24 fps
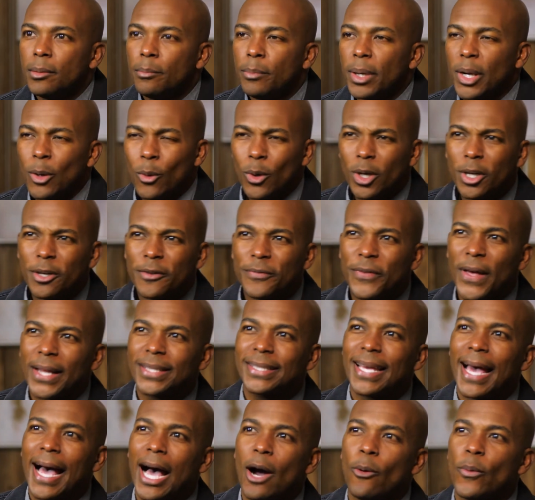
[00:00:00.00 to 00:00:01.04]
But I wonder if
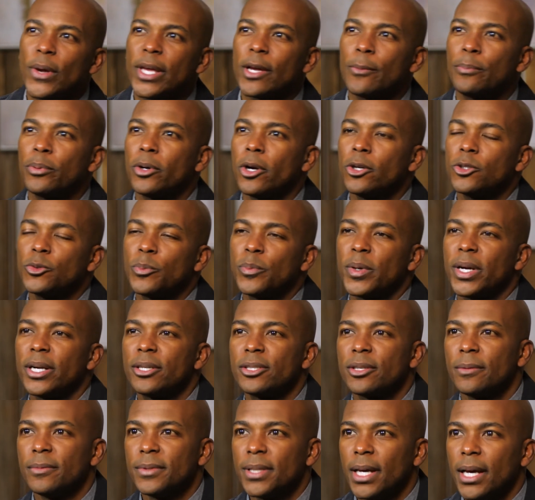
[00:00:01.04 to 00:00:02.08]
that's how we approach prayer
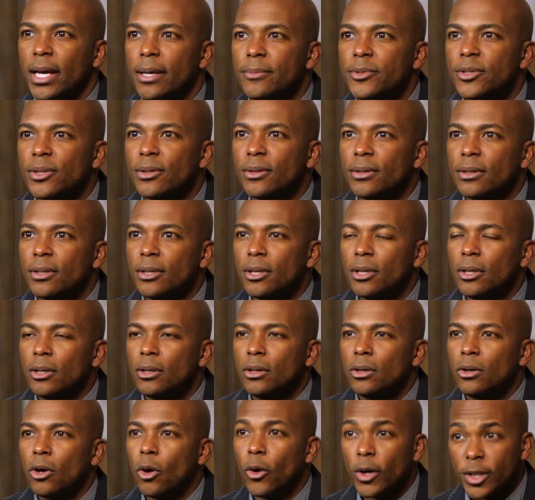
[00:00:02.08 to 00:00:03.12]
sometimes.
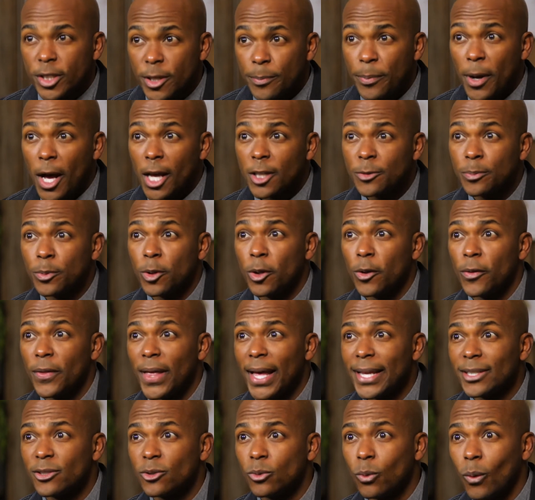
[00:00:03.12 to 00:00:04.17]
Or is it possible
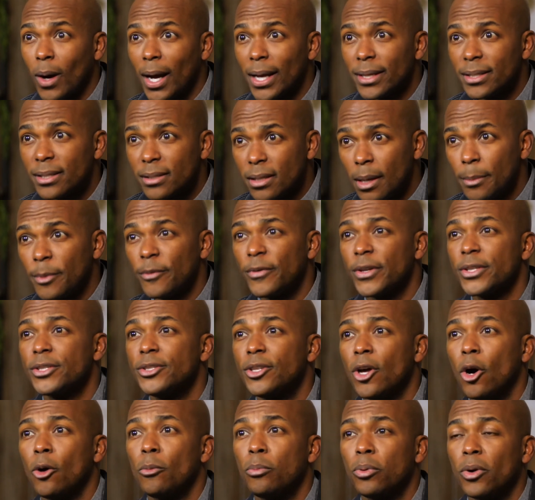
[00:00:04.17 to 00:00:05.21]
that's why some of us
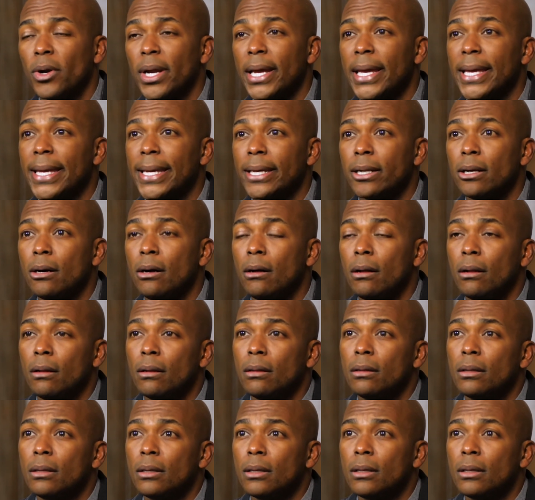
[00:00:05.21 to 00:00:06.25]
don't pray at all?